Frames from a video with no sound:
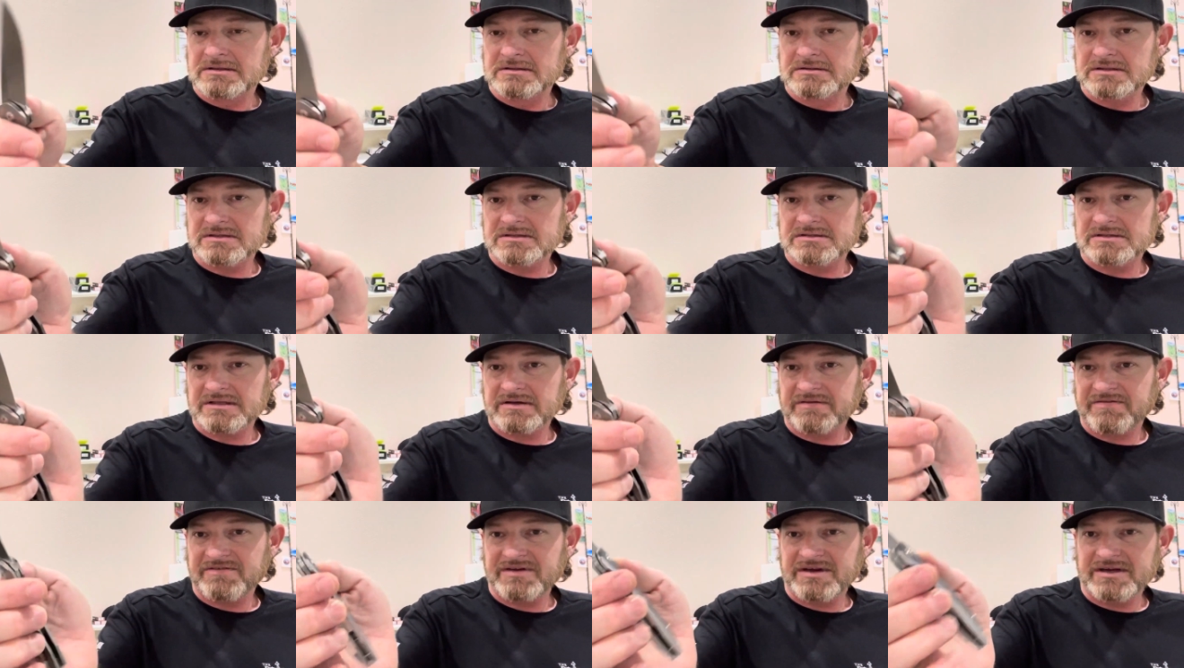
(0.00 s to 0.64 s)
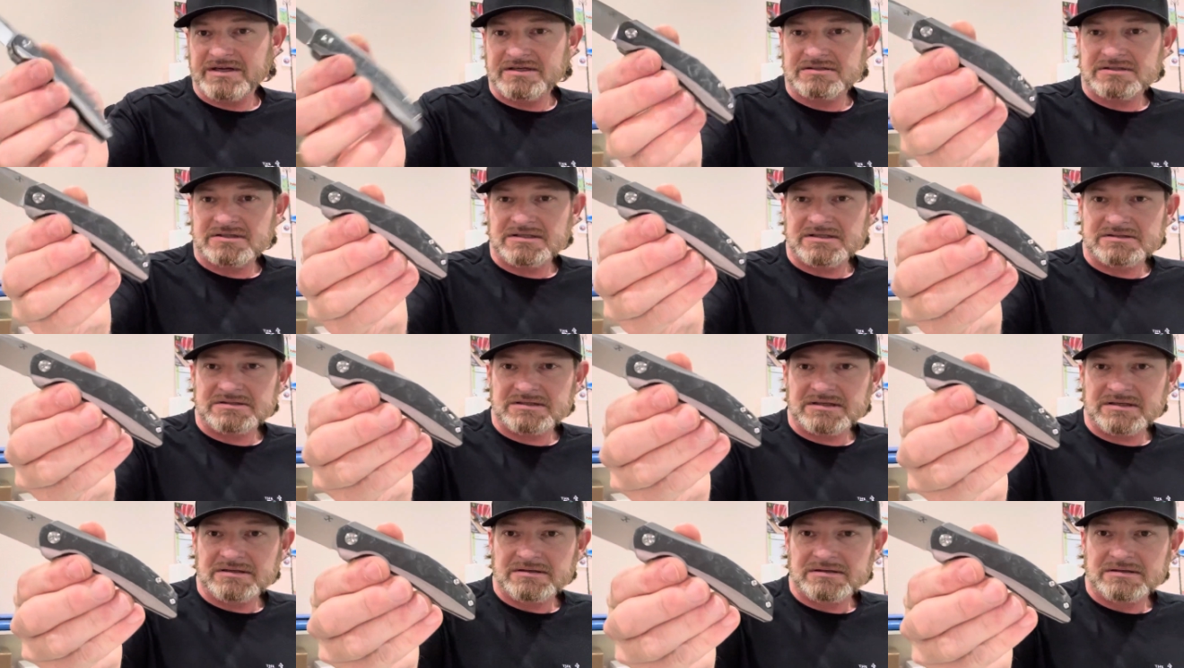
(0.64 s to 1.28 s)
Just the
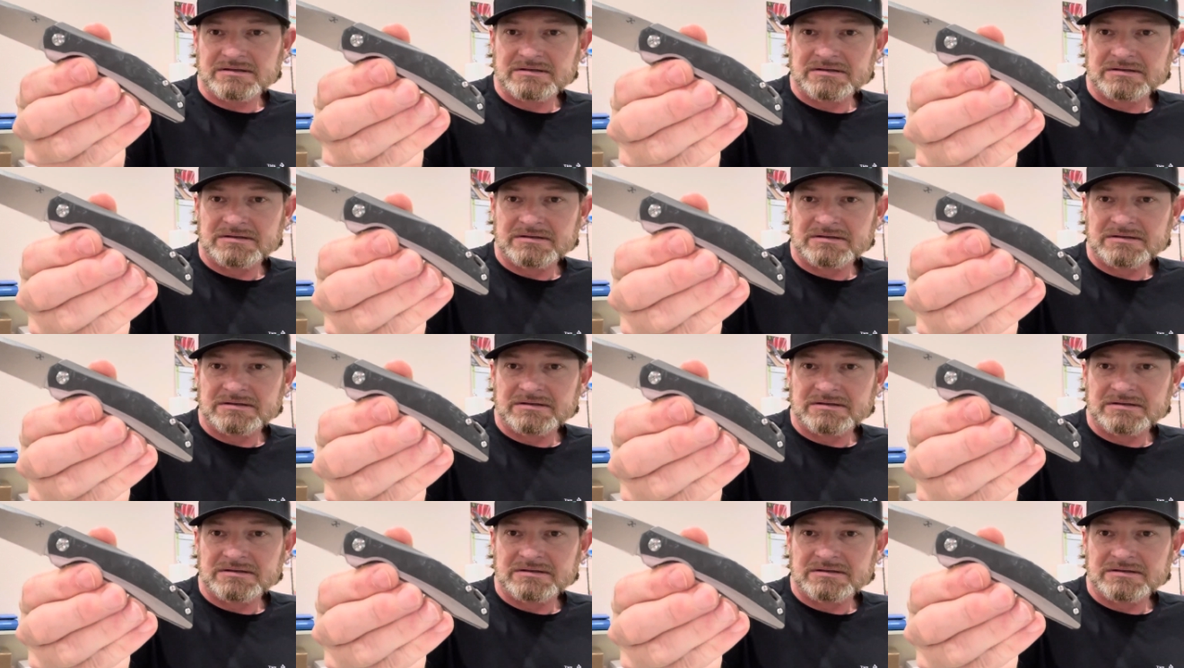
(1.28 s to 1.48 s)
finishes and